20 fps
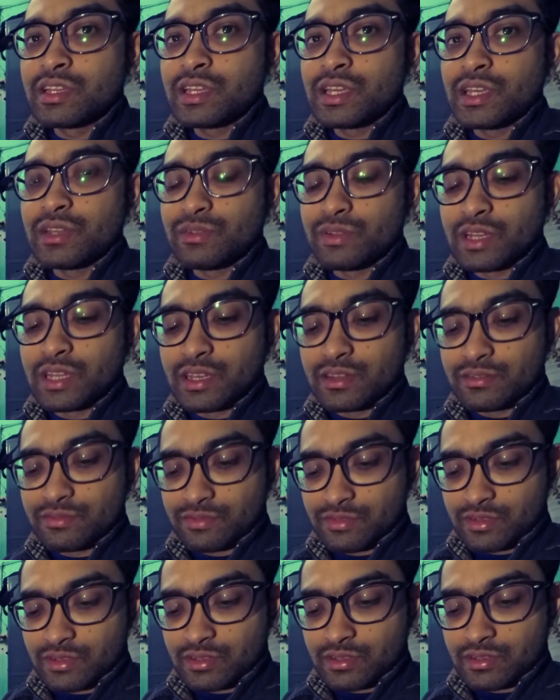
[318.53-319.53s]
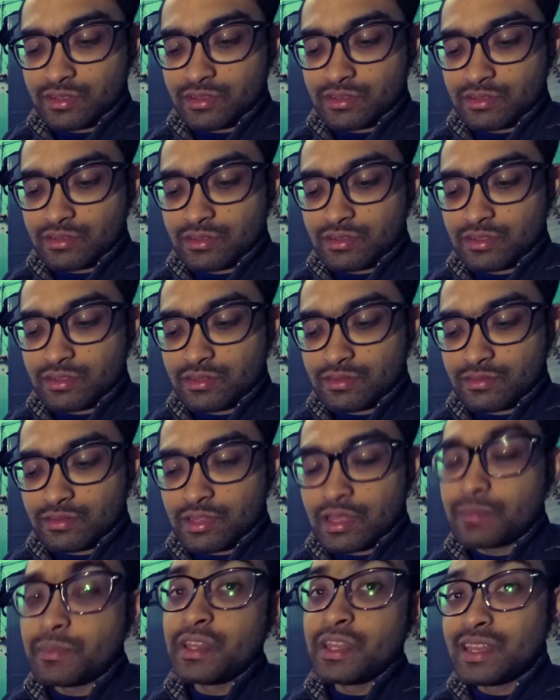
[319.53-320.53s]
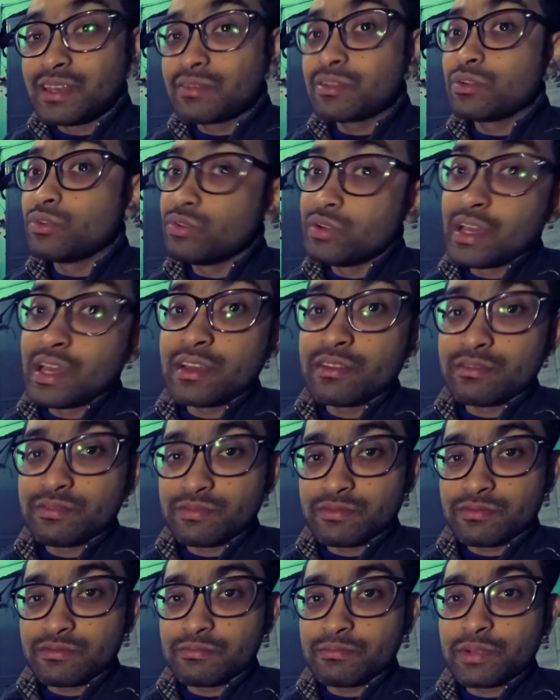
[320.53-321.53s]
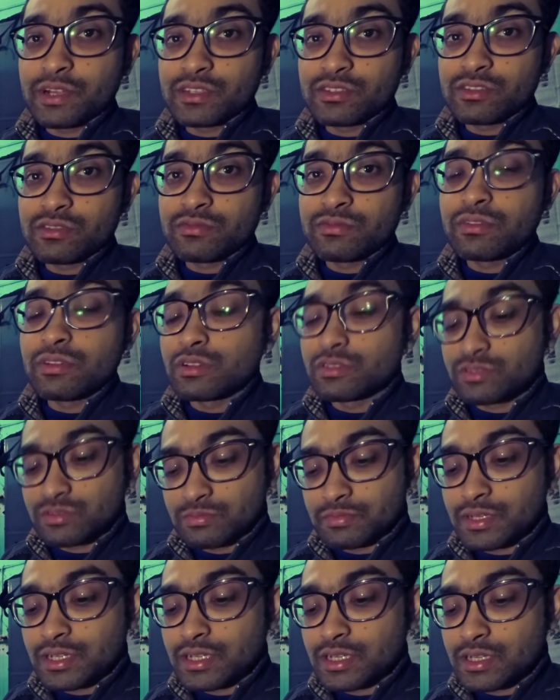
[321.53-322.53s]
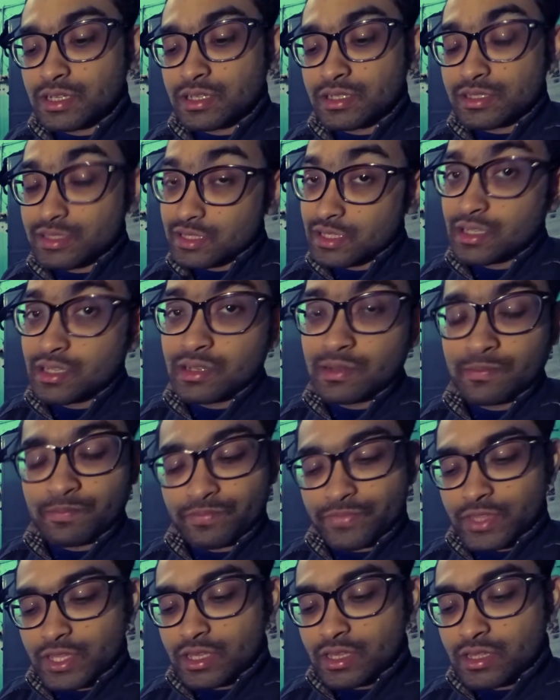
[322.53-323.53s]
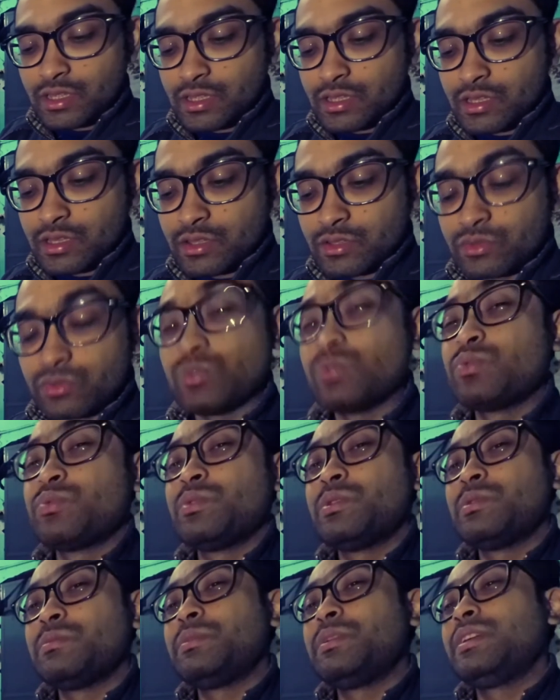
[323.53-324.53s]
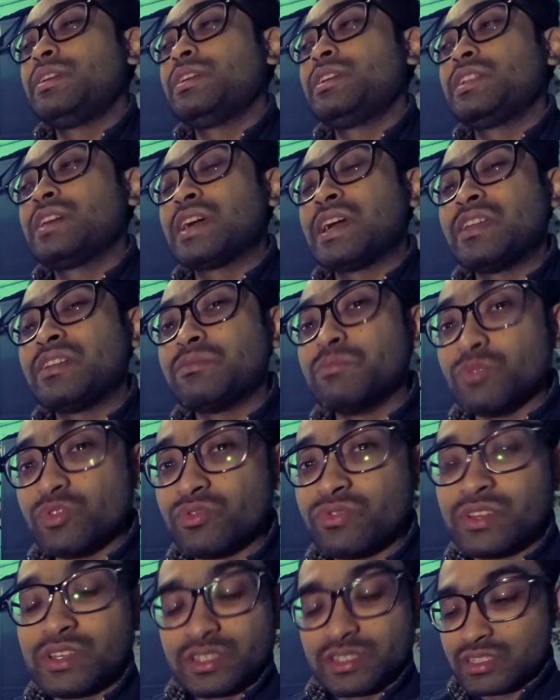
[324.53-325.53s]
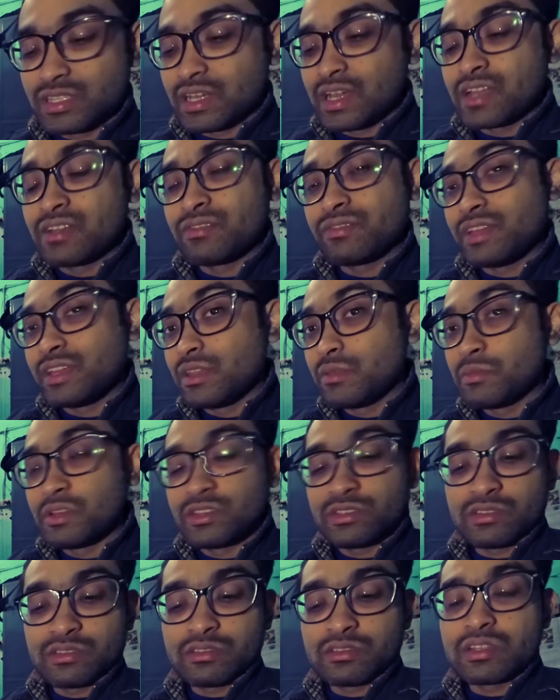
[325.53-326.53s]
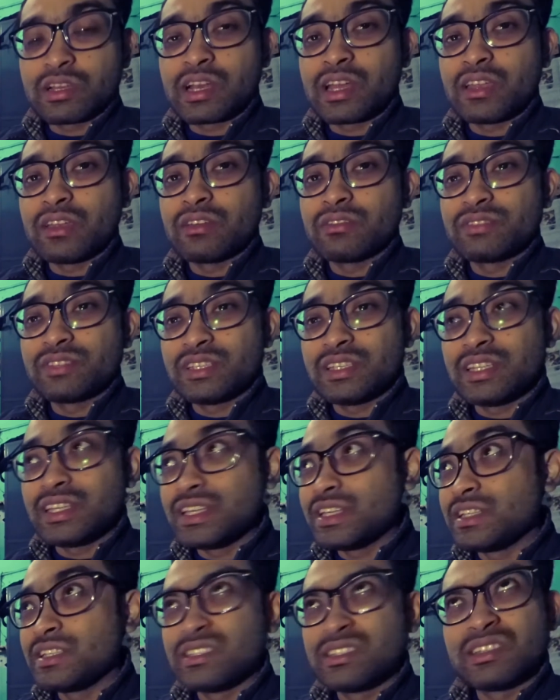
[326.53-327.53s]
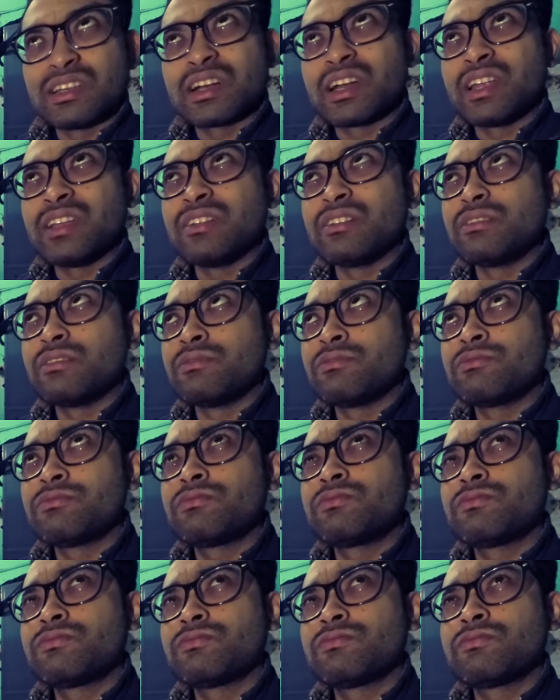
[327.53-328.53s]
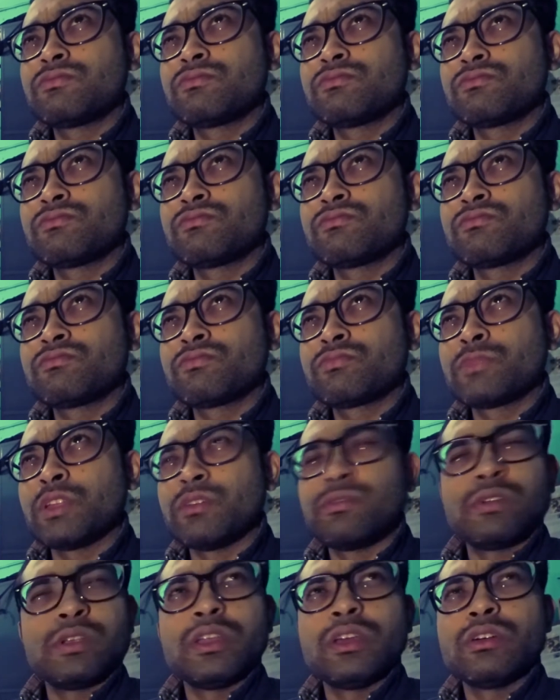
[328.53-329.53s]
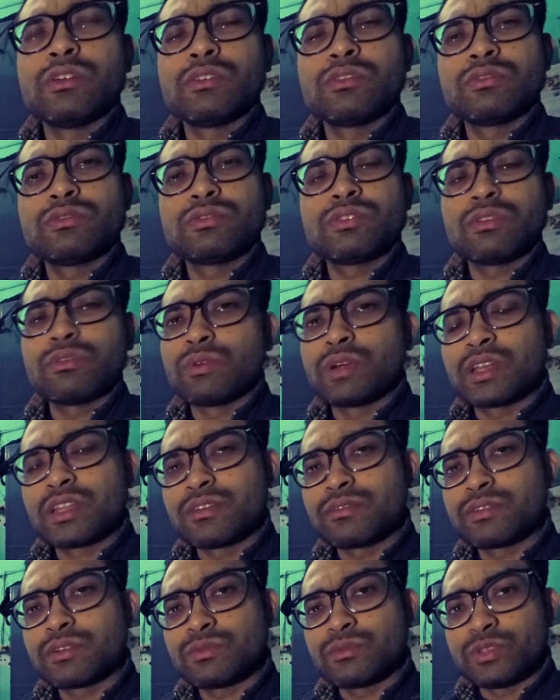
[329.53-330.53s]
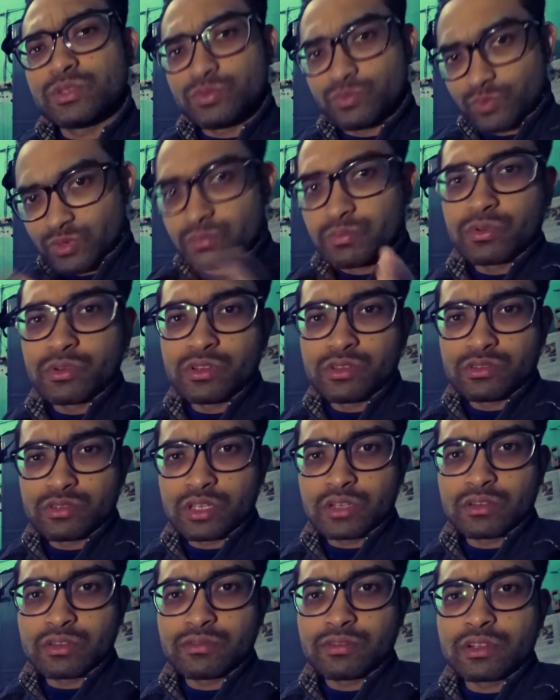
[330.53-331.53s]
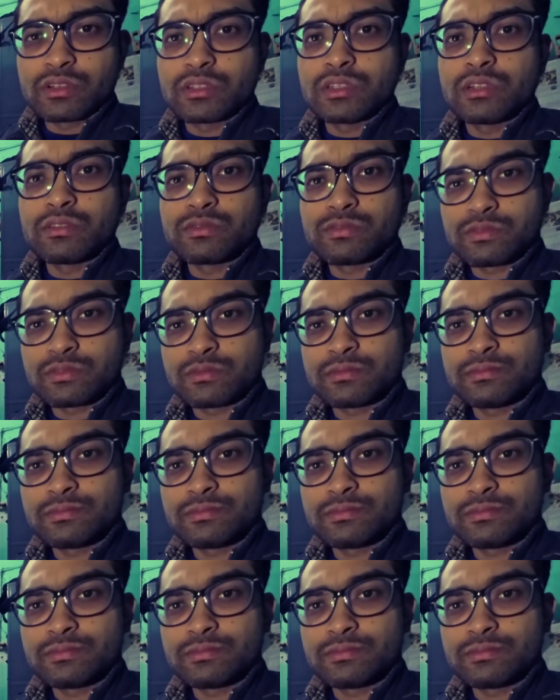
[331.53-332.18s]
It will have, I mean, it could have parts of vlogs, but still those will be the kind of movies, the kind of animations, the kind of series, the kind of videos or whatever which we produce out of ourselves.